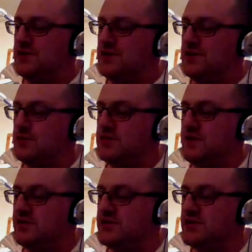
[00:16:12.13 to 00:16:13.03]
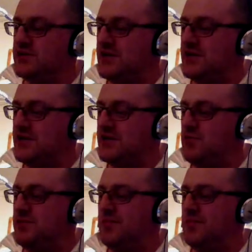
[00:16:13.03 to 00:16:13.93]
Sean Smith, has just said,
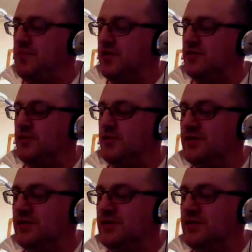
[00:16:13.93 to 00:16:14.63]
"Open the bottle."